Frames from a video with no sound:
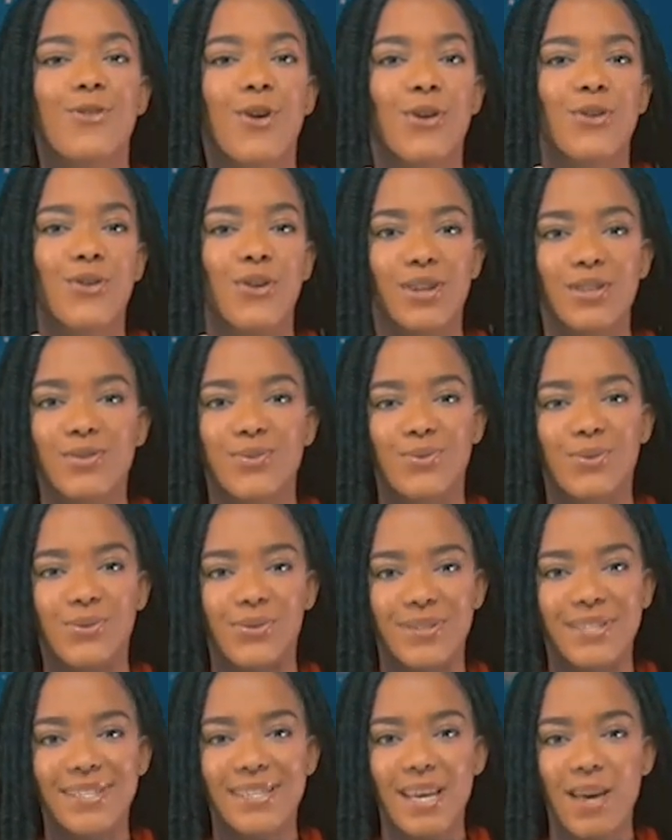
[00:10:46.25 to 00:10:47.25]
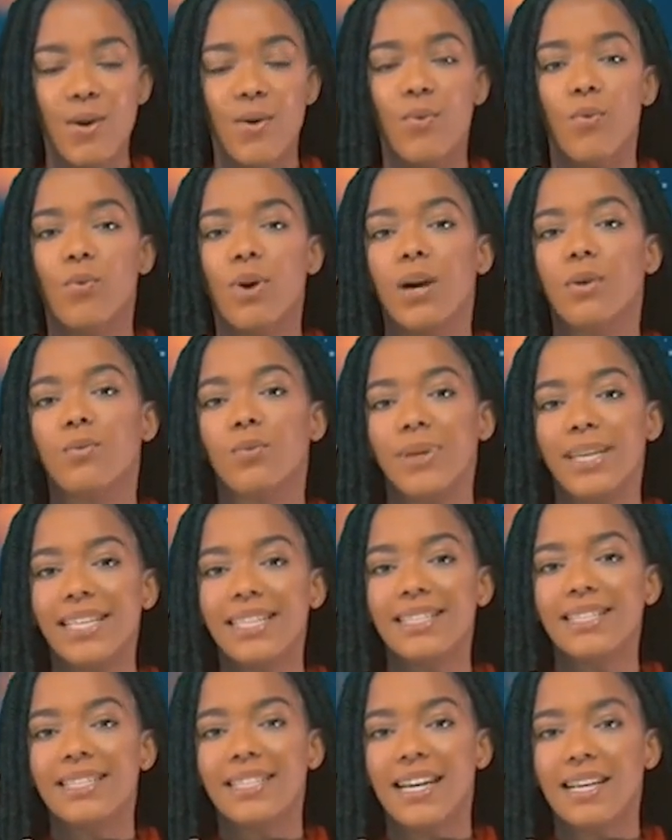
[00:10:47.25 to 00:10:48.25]
for Crossroads, where we
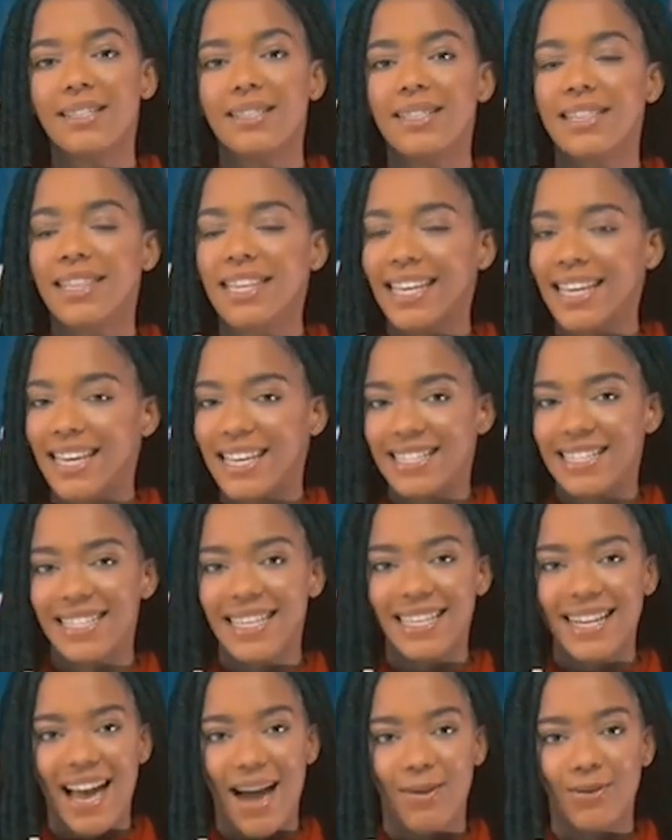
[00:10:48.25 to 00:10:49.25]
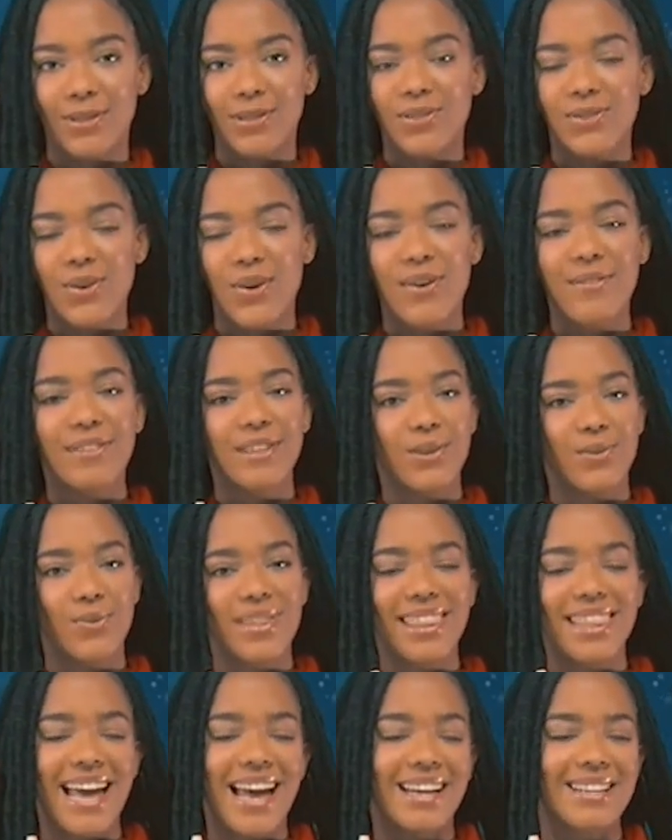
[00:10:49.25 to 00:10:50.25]
discuss the ins and outs of
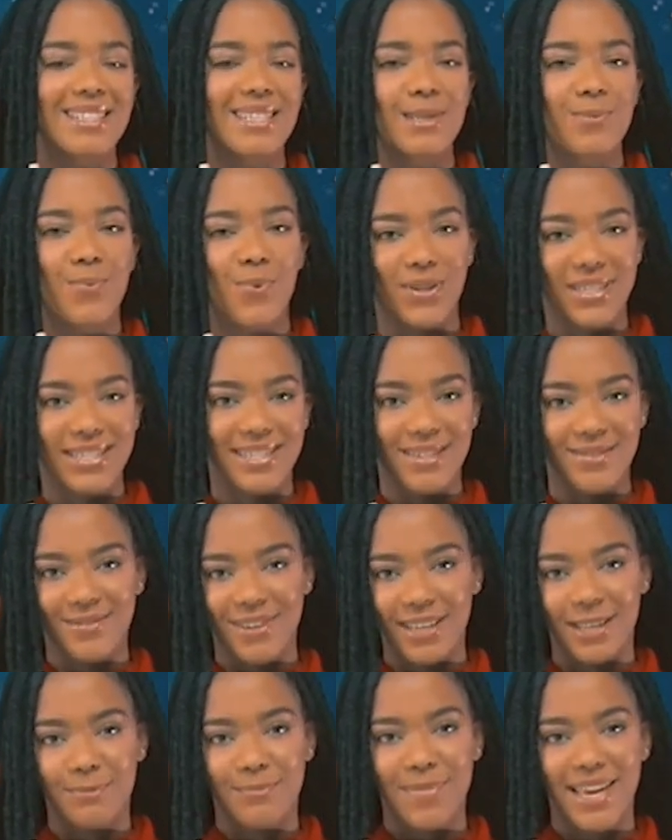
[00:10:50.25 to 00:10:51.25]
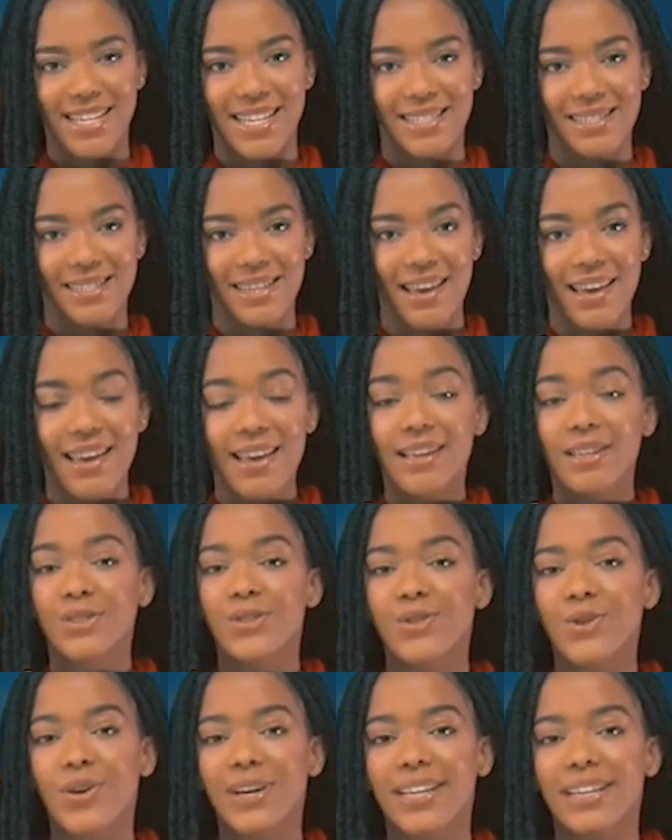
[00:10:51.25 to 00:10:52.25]
youth and sports development.
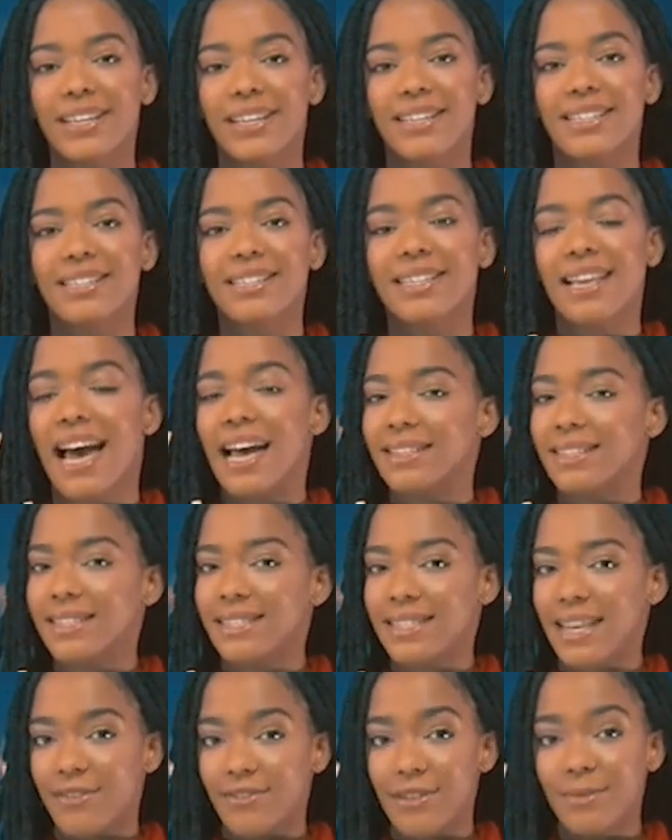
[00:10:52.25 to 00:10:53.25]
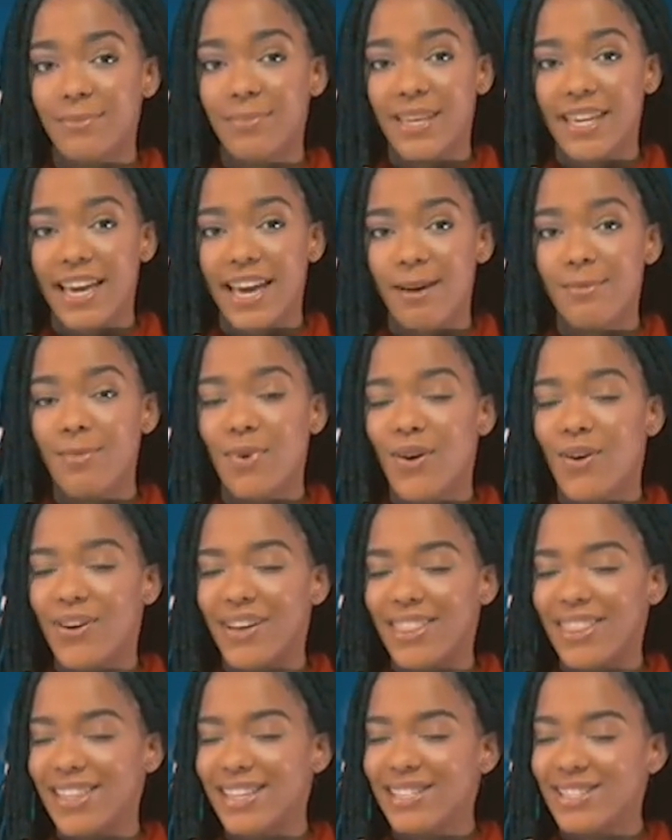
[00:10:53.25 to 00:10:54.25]
Join us at 7 p.m.
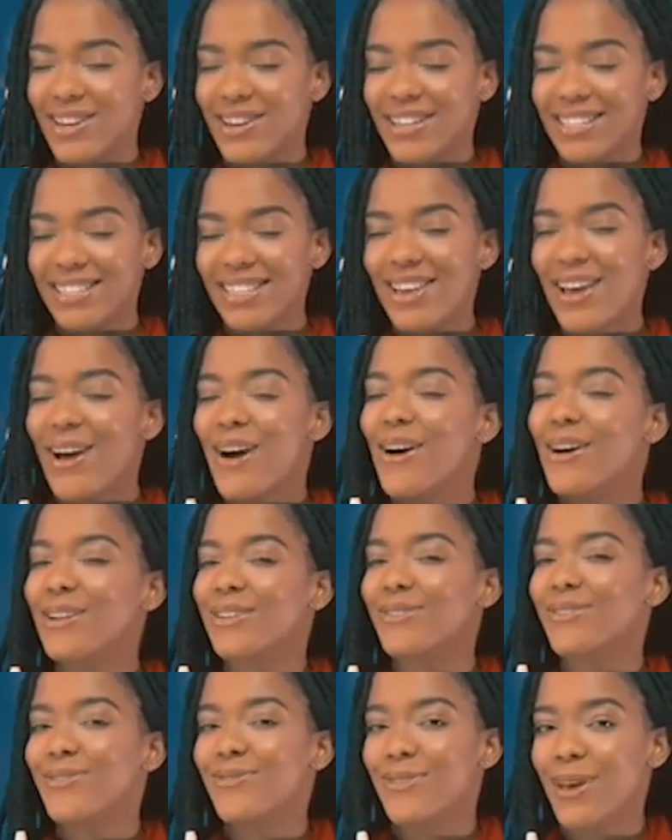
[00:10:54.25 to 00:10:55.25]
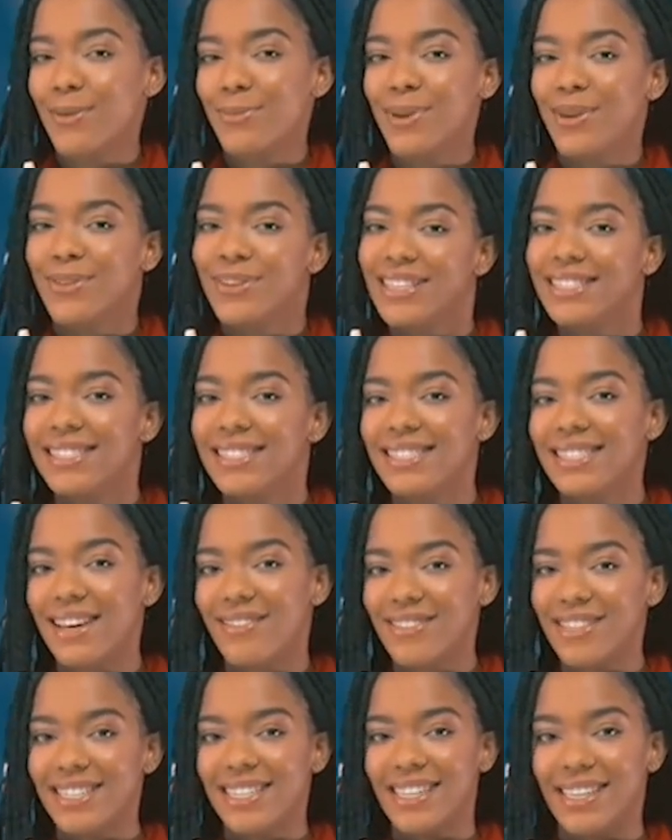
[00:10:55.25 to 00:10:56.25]
on the dot on February
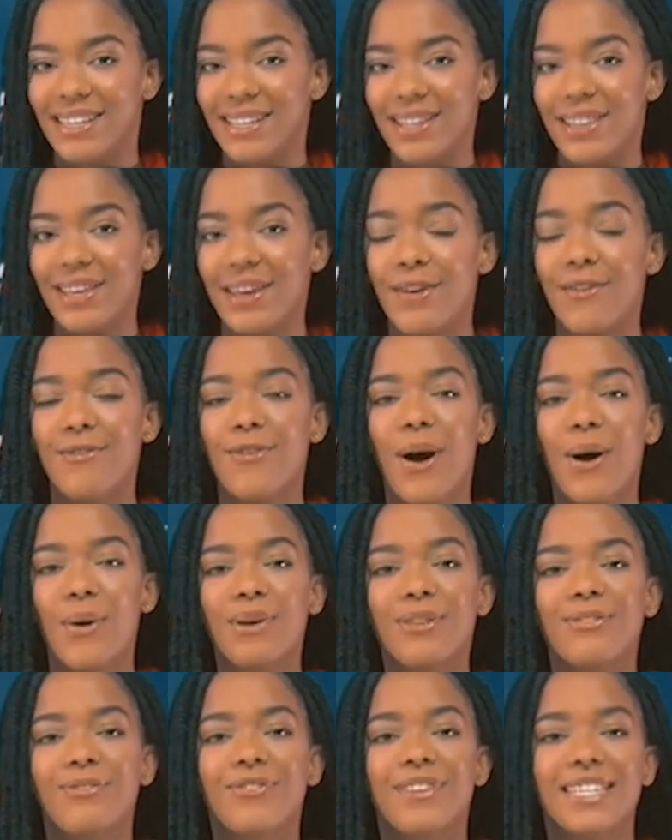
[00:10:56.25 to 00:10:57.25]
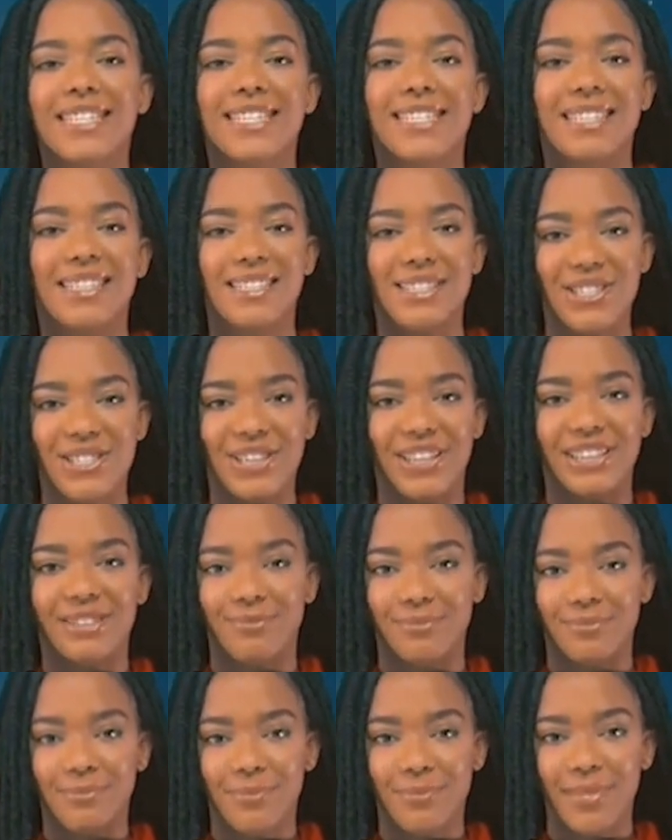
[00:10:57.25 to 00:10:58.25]
17th for our first edition.
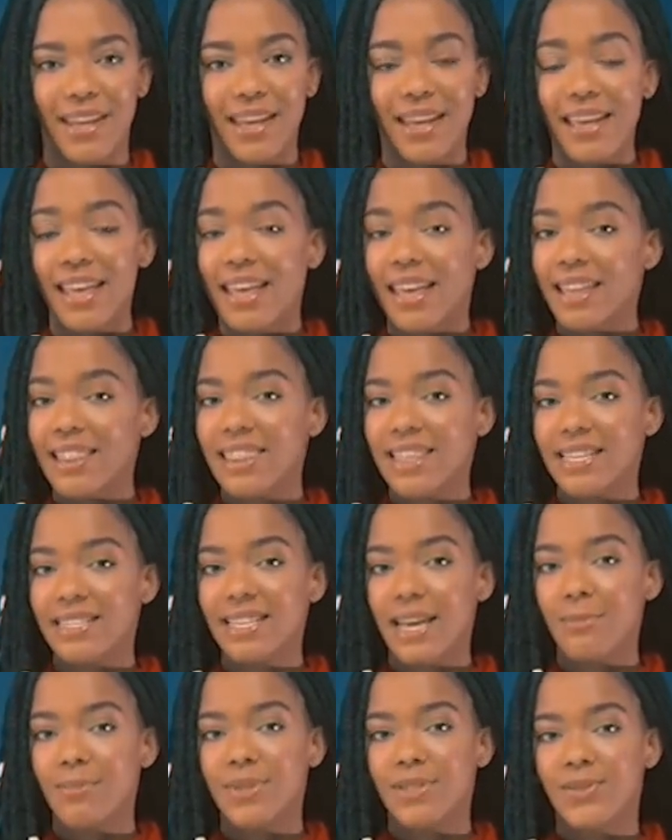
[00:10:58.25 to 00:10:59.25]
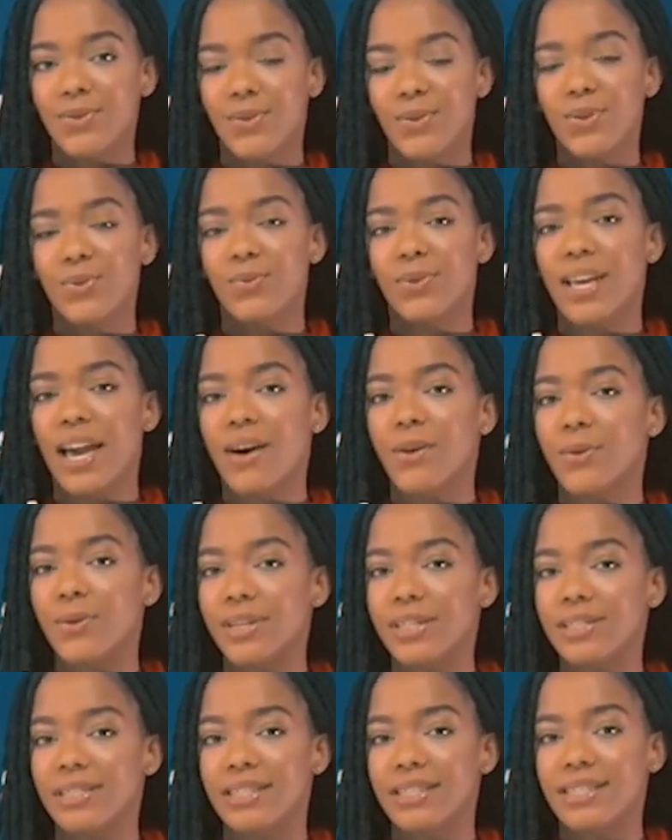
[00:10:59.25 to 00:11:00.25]
In this episode, we are
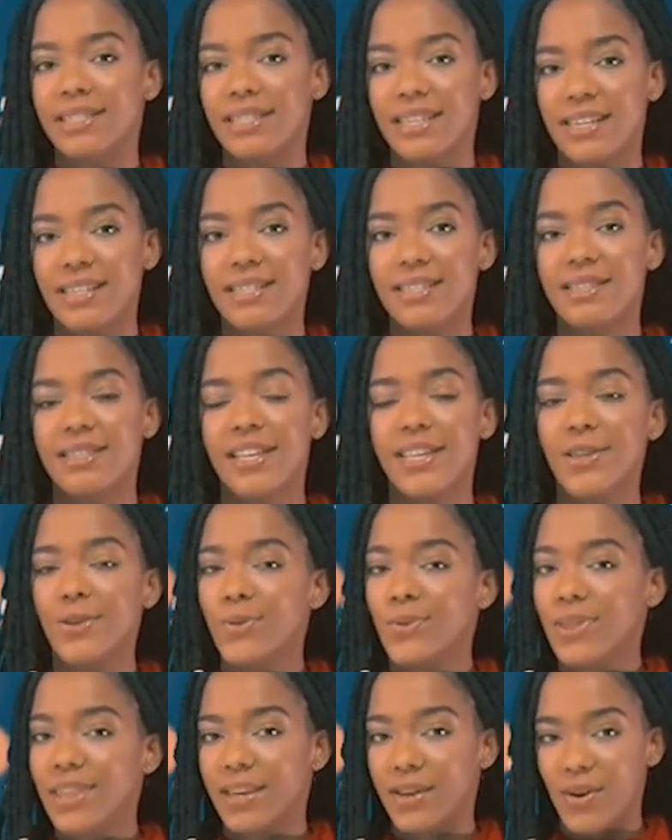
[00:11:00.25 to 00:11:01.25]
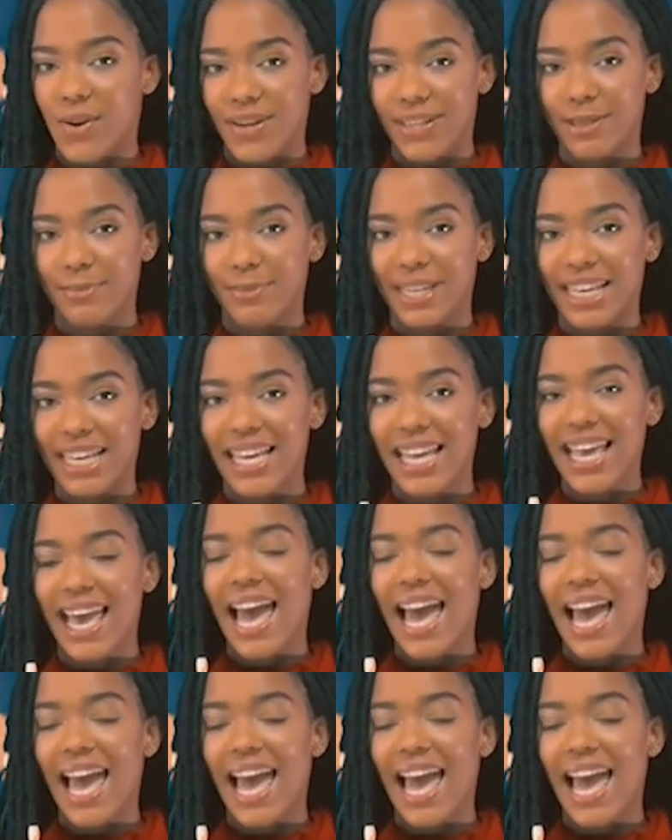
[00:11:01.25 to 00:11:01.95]
going to discuss the youth economy